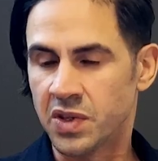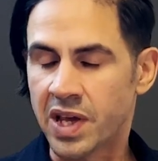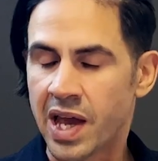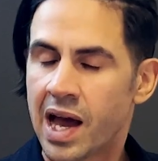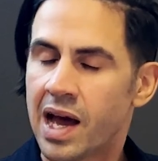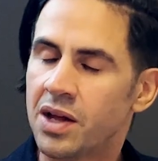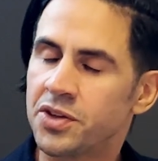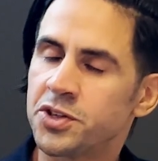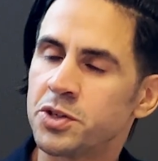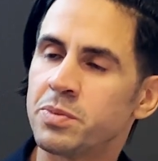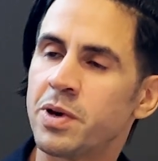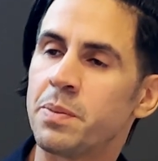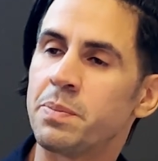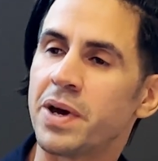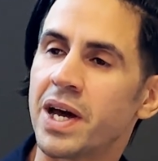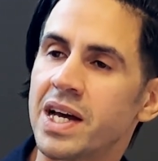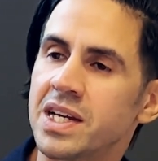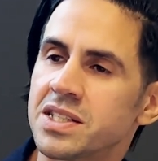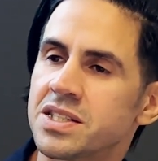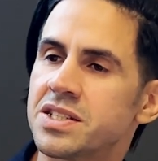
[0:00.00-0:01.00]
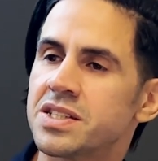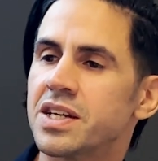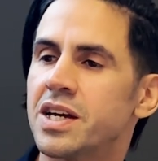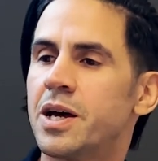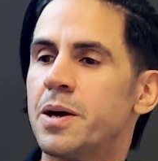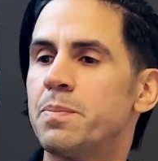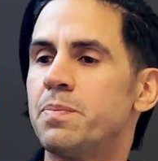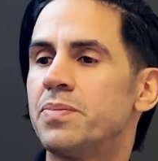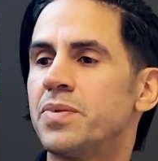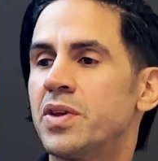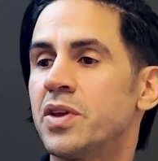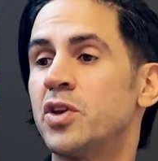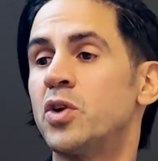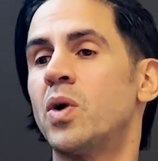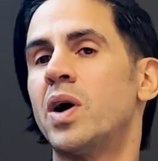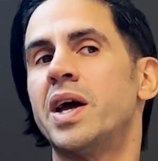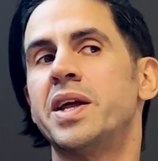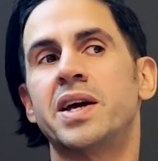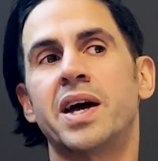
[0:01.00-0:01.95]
Yeah, I'll do my best. I